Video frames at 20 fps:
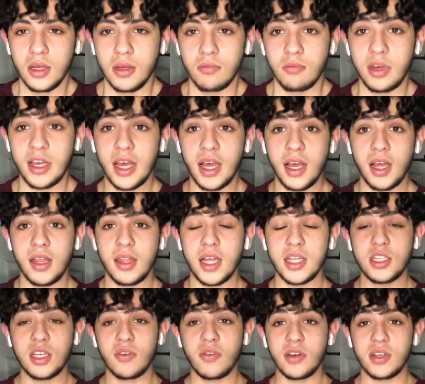But yeah,
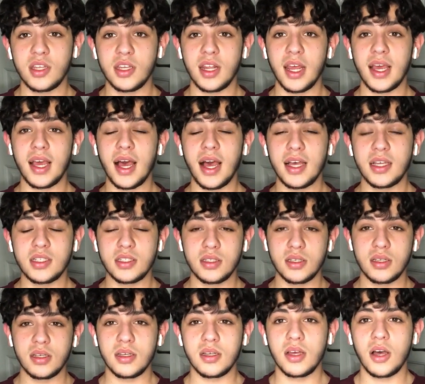that's it for today,
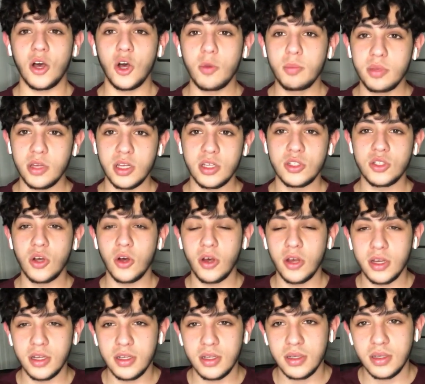guys. I hope you
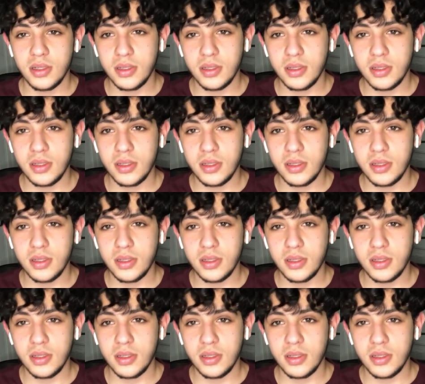enjoyed.